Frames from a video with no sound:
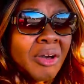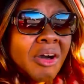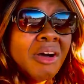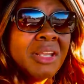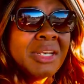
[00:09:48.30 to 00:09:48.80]

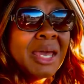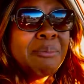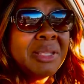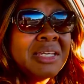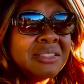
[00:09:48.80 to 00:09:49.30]
all of that
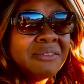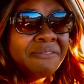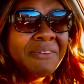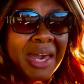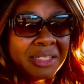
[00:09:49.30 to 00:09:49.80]
plays a
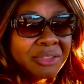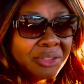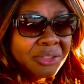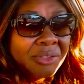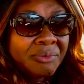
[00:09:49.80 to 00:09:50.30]

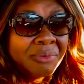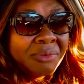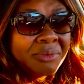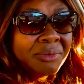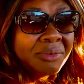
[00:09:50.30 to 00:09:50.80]
factor
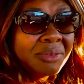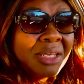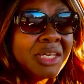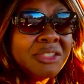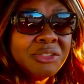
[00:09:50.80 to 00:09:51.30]

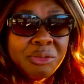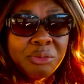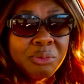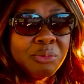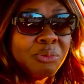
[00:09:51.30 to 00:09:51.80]

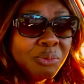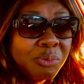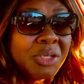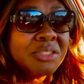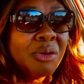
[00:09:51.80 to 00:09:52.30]
into
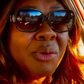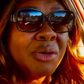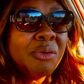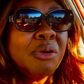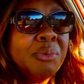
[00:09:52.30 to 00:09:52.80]
what's going
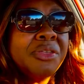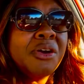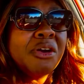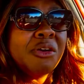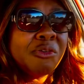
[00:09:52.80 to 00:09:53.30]
on with
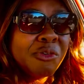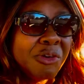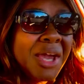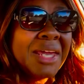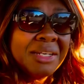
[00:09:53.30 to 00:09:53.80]
her
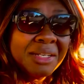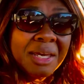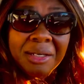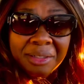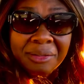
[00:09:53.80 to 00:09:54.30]
right
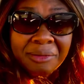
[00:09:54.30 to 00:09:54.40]
now.